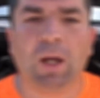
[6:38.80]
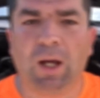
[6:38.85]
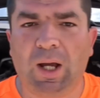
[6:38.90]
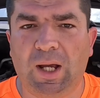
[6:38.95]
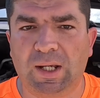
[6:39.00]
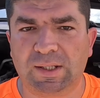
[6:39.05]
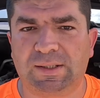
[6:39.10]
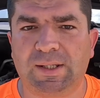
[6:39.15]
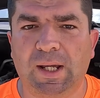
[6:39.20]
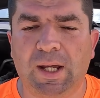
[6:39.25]

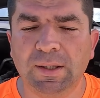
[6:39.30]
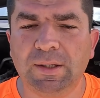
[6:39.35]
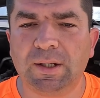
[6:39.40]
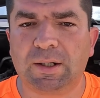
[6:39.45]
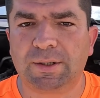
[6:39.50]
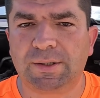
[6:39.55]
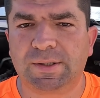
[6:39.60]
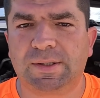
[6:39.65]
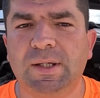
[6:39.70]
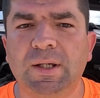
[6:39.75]
A
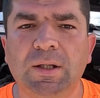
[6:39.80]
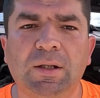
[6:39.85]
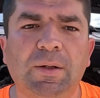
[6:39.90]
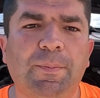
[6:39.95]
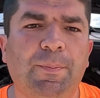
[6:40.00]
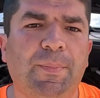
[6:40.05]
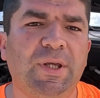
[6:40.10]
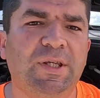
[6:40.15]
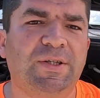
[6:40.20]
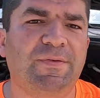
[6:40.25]
standard
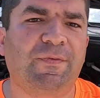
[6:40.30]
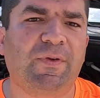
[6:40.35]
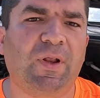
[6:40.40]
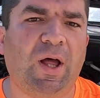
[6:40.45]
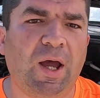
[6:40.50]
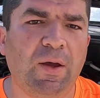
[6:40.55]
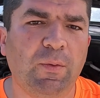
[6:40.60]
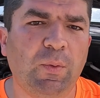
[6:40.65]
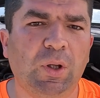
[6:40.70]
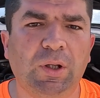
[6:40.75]
single-piece
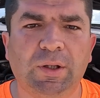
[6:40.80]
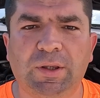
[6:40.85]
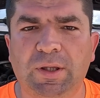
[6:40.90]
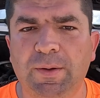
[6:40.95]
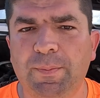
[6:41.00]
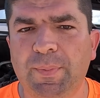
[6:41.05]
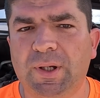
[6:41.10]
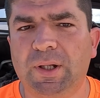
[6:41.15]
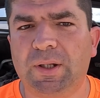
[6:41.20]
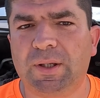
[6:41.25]
flywheel
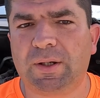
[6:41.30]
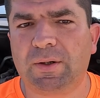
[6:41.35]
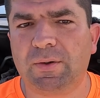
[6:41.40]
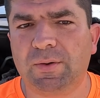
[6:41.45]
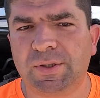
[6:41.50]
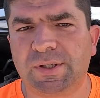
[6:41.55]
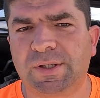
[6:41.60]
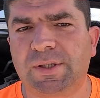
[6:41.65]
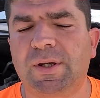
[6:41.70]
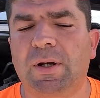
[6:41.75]
typically
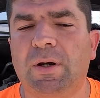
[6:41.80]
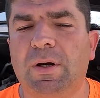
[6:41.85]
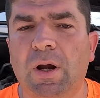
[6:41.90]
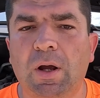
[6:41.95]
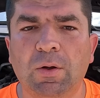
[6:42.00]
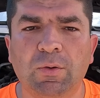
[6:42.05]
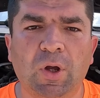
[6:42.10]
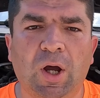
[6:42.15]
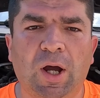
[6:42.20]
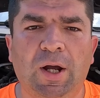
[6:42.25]
costs
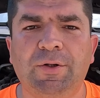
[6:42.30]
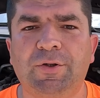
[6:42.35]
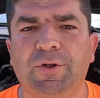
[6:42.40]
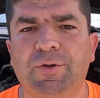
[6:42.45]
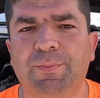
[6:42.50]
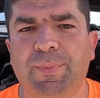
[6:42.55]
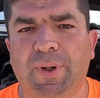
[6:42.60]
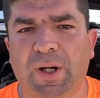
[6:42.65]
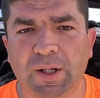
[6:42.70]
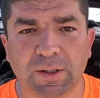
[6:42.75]
around
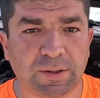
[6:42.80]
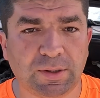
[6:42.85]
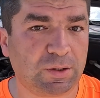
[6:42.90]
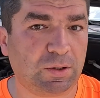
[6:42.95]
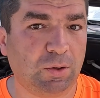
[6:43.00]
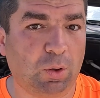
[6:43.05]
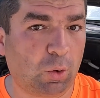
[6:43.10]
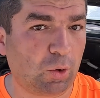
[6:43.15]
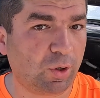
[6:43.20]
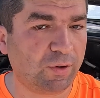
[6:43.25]
$100
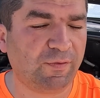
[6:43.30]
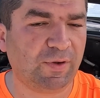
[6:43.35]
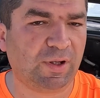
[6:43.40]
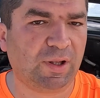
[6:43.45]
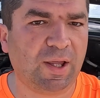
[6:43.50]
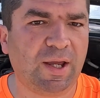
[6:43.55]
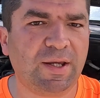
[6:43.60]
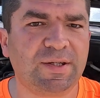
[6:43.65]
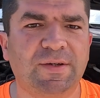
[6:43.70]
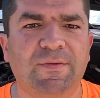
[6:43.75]
or even
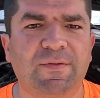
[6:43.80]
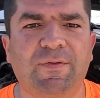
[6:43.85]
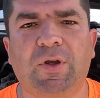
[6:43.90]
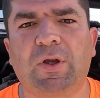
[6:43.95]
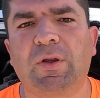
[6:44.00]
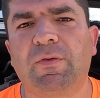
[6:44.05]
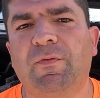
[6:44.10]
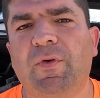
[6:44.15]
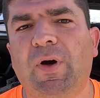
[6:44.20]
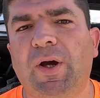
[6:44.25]
less if you
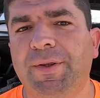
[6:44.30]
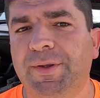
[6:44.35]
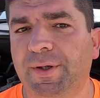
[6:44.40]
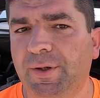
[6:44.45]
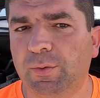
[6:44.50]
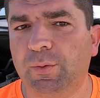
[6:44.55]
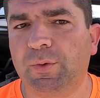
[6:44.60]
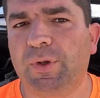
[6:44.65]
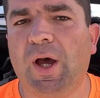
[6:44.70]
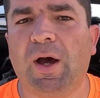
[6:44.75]
can find a
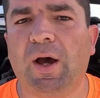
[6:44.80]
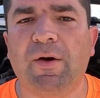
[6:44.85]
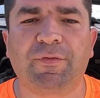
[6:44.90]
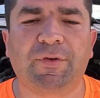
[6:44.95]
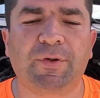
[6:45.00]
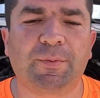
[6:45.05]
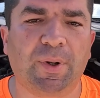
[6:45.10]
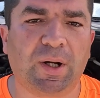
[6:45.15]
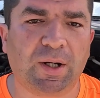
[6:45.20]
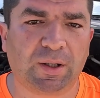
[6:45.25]
good
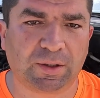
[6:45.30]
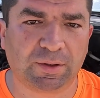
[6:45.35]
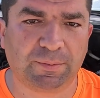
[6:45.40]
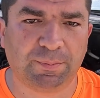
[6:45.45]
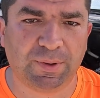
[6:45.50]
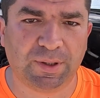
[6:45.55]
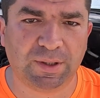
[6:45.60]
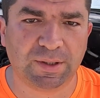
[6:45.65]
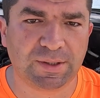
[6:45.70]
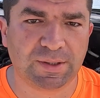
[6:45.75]
aftermarket
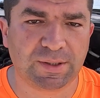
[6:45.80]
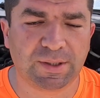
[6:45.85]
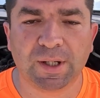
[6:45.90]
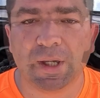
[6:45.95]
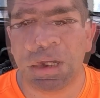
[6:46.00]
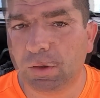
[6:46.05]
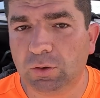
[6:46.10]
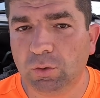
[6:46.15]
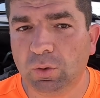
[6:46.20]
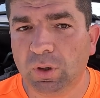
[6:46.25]
piece.
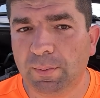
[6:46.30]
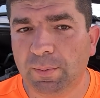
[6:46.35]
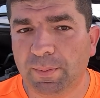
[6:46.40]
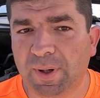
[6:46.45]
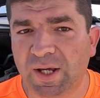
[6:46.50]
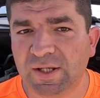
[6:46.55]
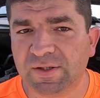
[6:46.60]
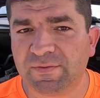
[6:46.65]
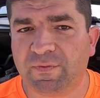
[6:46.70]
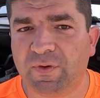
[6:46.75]

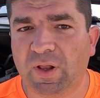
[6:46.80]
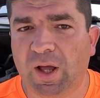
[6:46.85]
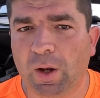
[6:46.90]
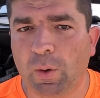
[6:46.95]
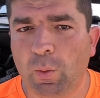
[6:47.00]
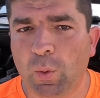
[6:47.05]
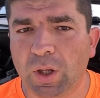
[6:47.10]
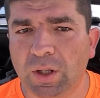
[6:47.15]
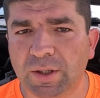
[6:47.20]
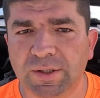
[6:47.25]
Dual-mass
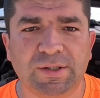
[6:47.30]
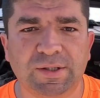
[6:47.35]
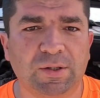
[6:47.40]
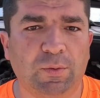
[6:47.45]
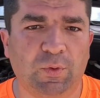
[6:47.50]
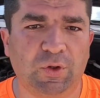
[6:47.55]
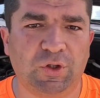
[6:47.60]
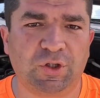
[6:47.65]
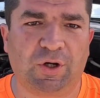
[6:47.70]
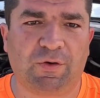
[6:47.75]
flywheels,
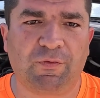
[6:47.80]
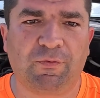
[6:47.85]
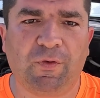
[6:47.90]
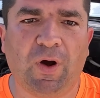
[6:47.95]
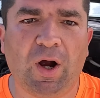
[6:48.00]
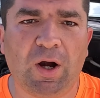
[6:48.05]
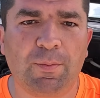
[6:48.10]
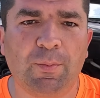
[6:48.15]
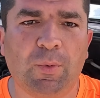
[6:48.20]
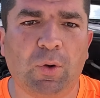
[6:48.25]
which are
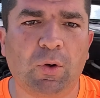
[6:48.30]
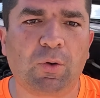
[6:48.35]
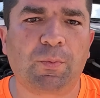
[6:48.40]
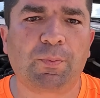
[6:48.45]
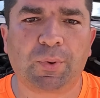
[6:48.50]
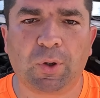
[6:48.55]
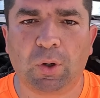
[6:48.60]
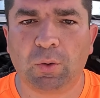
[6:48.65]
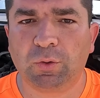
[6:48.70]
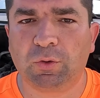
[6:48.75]
far more
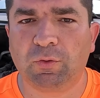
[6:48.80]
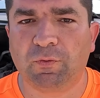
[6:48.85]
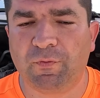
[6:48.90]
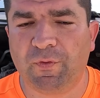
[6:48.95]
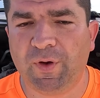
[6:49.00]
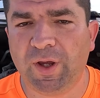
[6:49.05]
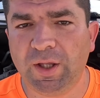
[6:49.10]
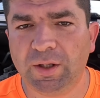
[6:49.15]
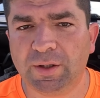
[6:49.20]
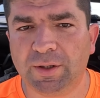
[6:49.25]
prone to
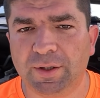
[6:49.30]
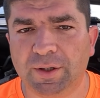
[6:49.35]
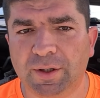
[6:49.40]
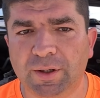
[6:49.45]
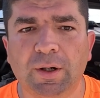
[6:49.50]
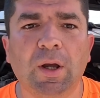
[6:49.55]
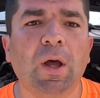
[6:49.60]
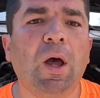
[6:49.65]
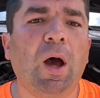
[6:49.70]
failure,